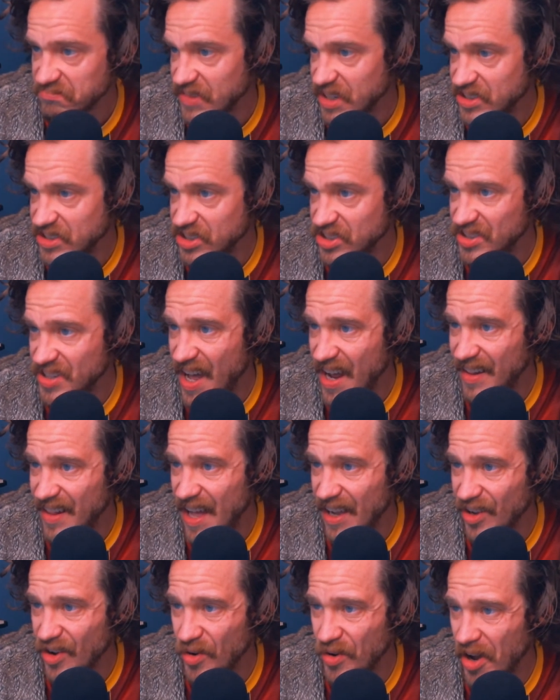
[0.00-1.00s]
There's just not a
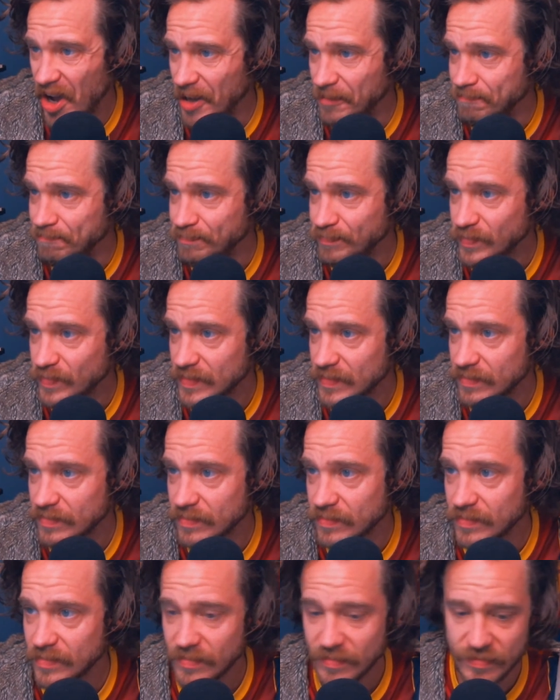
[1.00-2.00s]
lot going on.
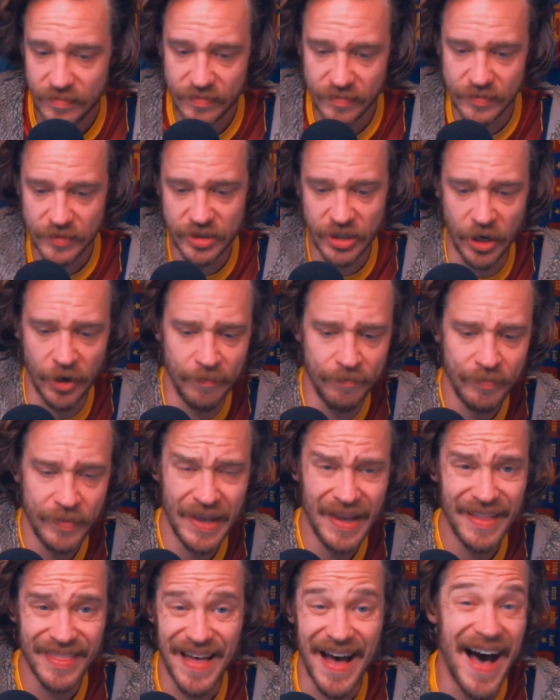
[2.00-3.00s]
So
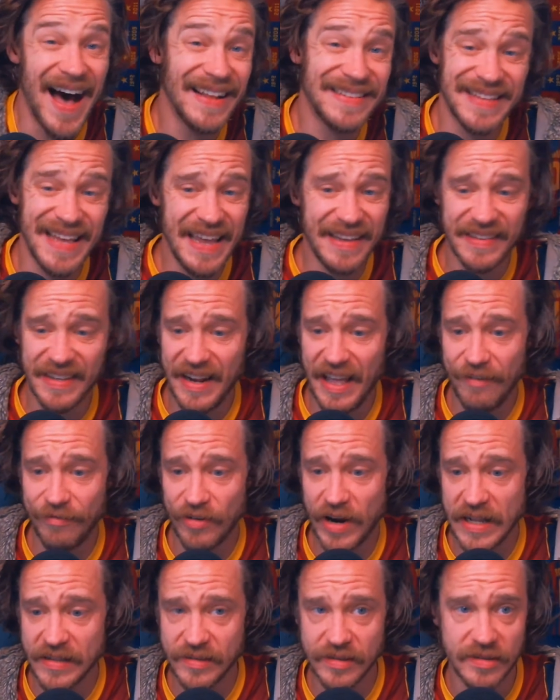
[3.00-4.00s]
the hot take today,
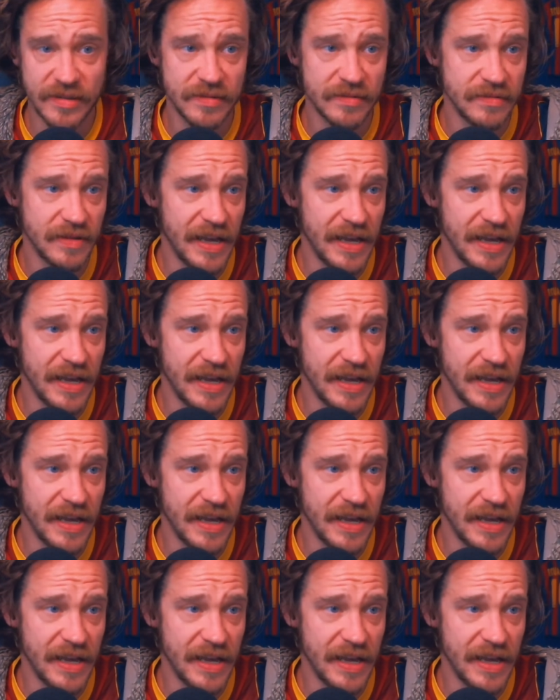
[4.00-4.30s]
friends,